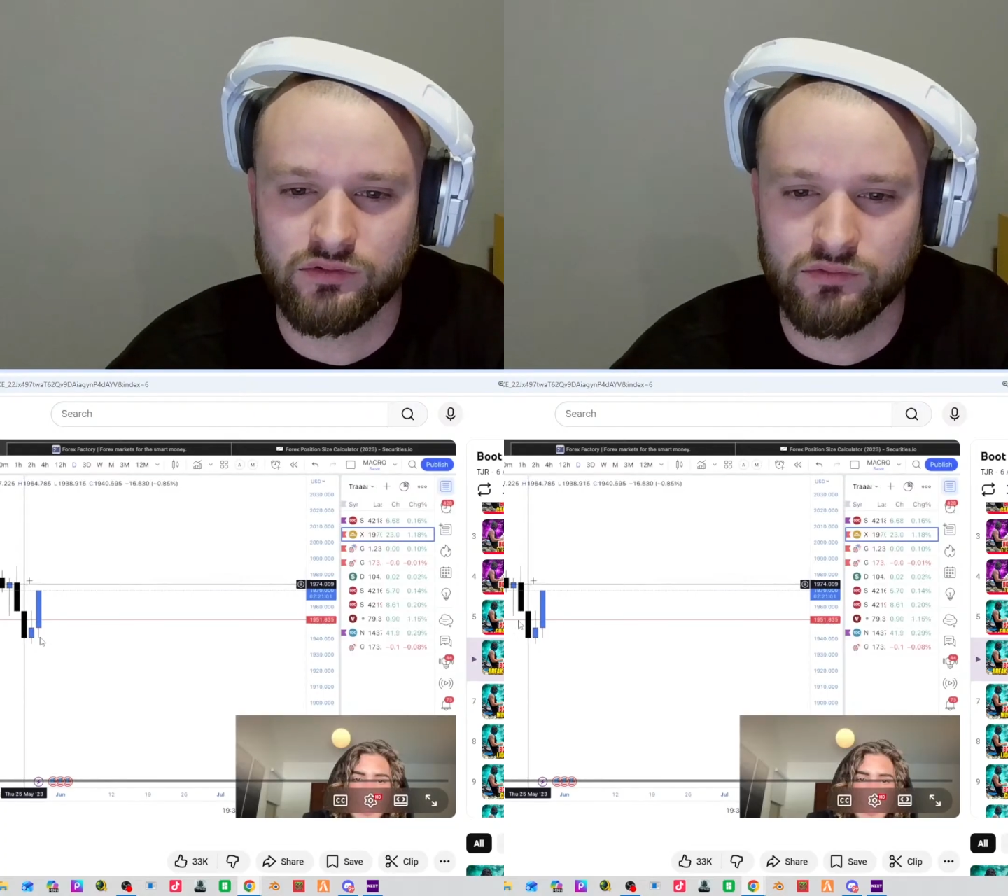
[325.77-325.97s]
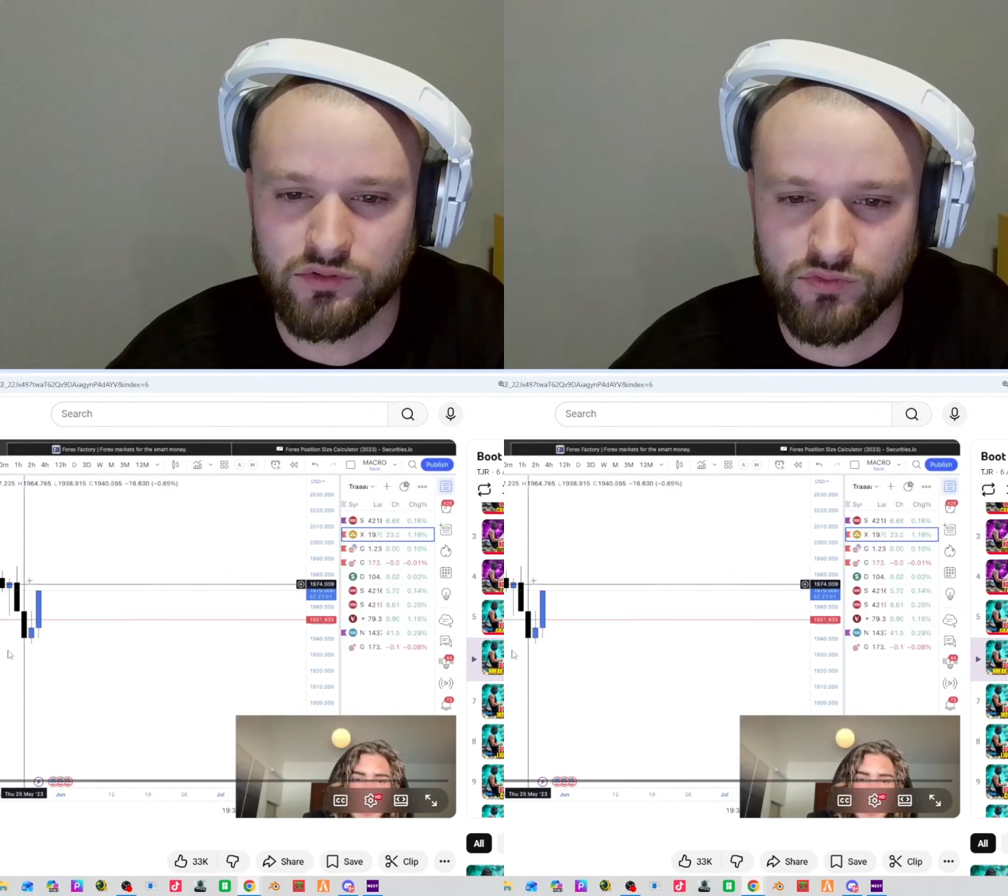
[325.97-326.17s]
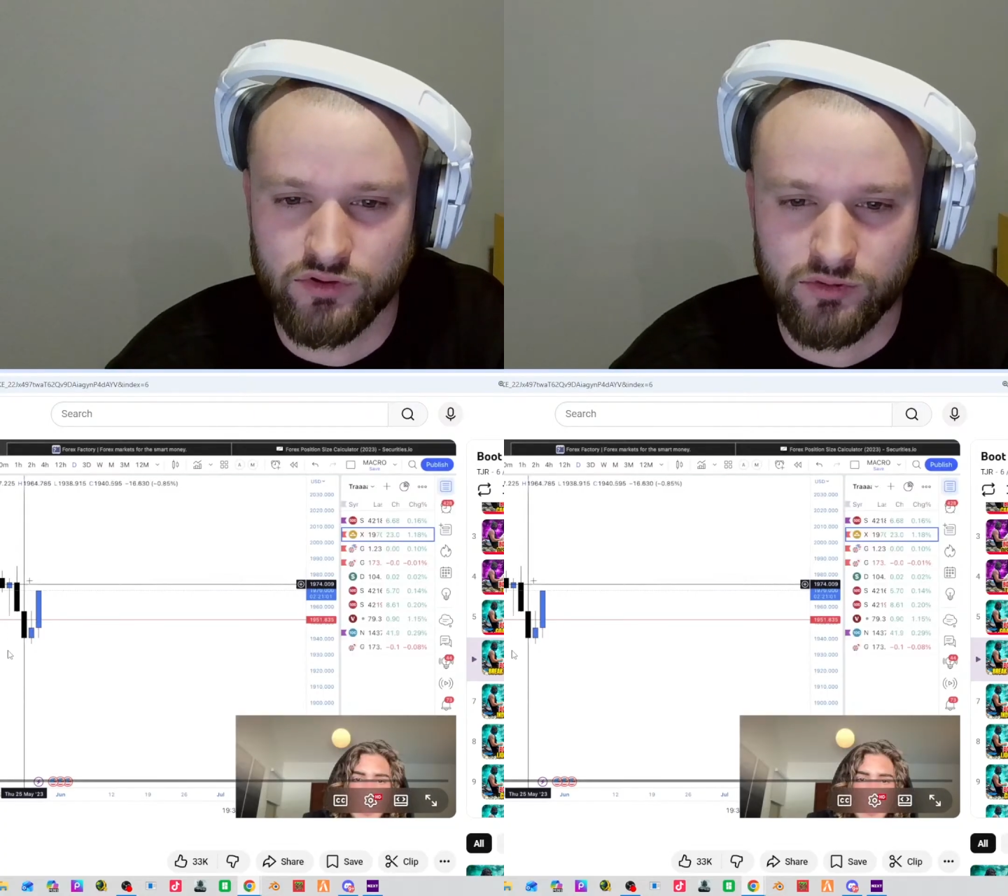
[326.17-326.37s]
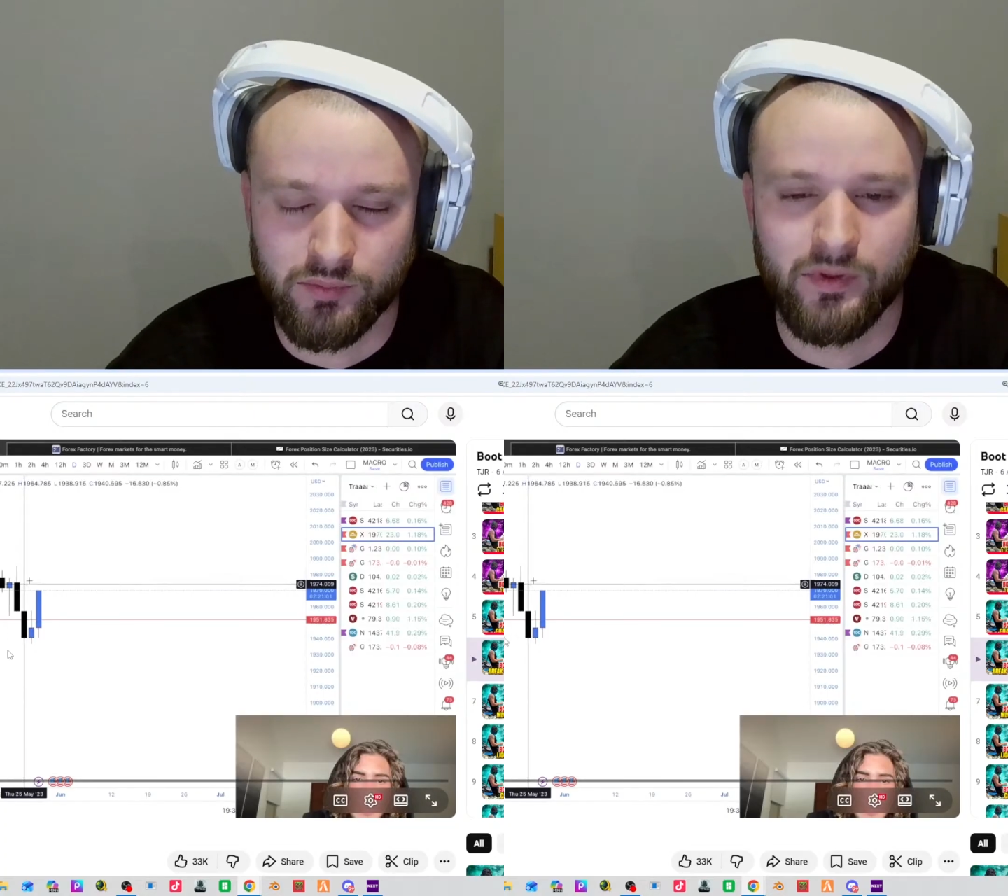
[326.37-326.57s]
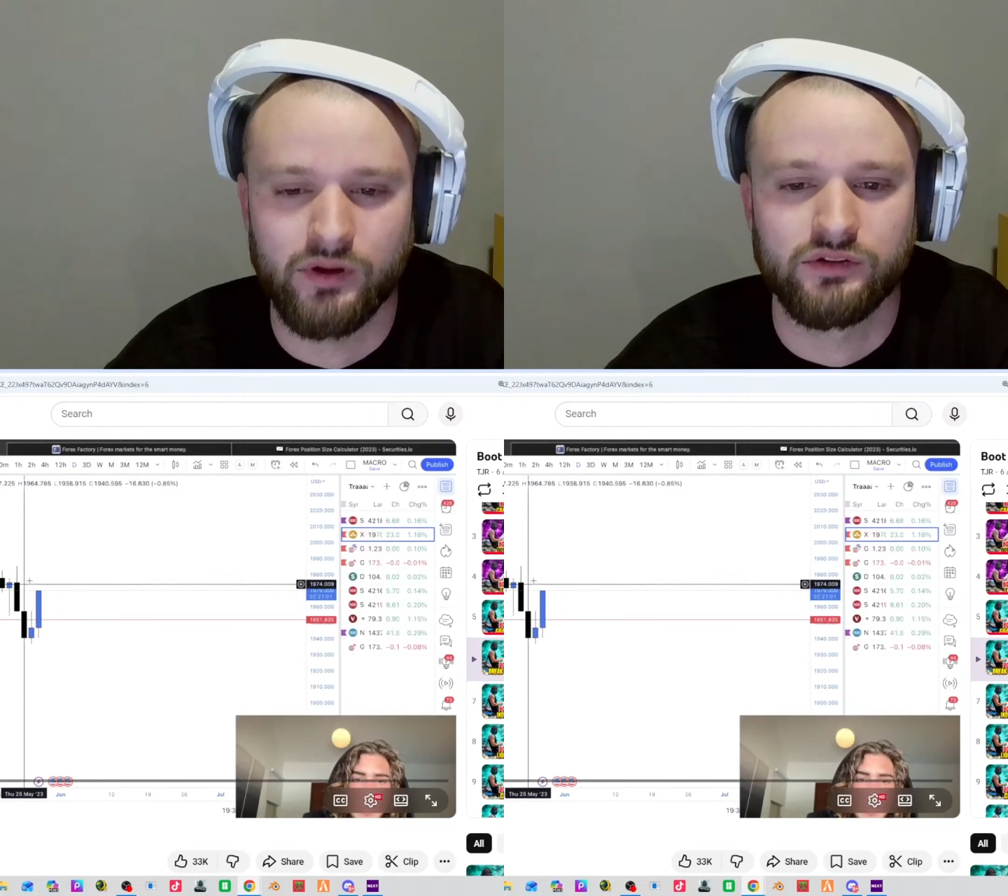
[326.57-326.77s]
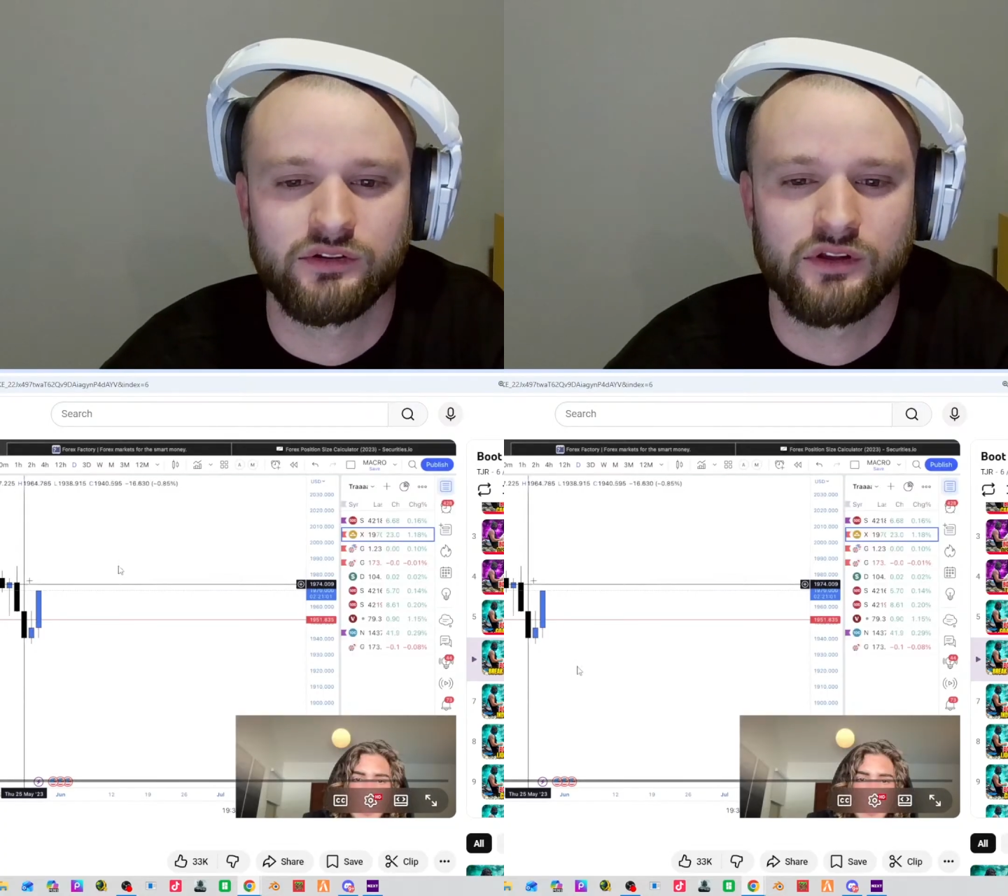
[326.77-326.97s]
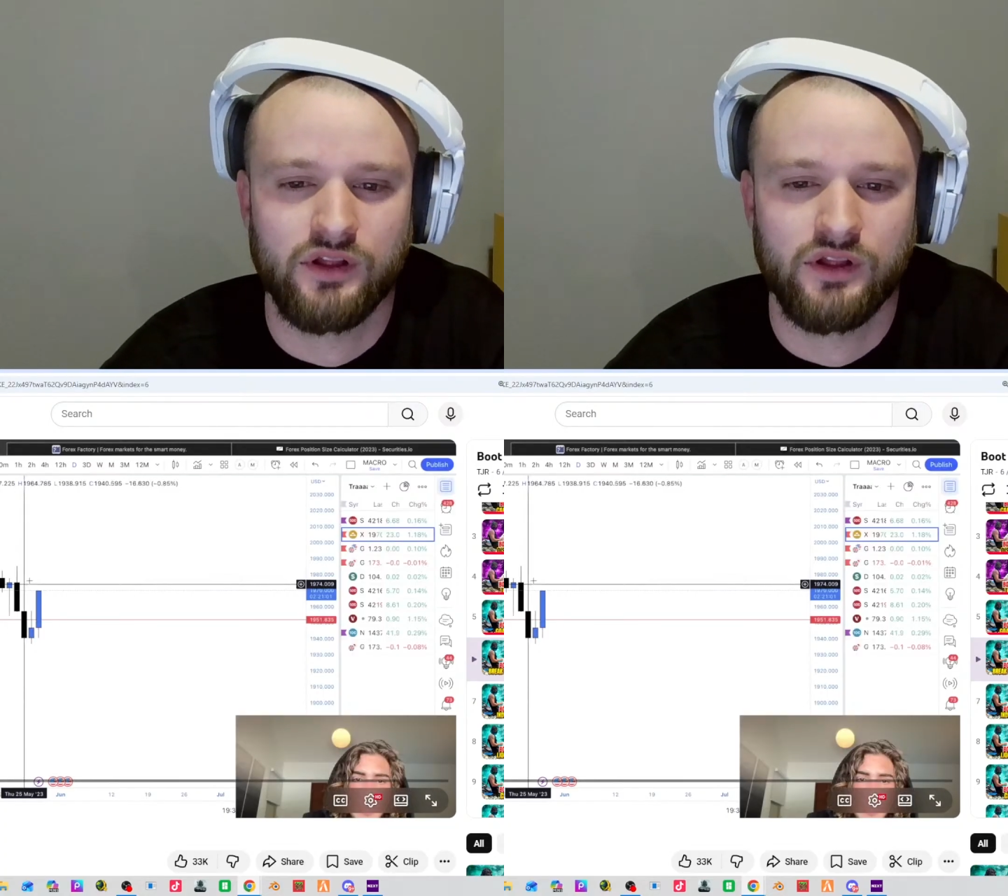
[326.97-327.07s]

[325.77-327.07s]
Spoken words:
What the fuck's my mouse?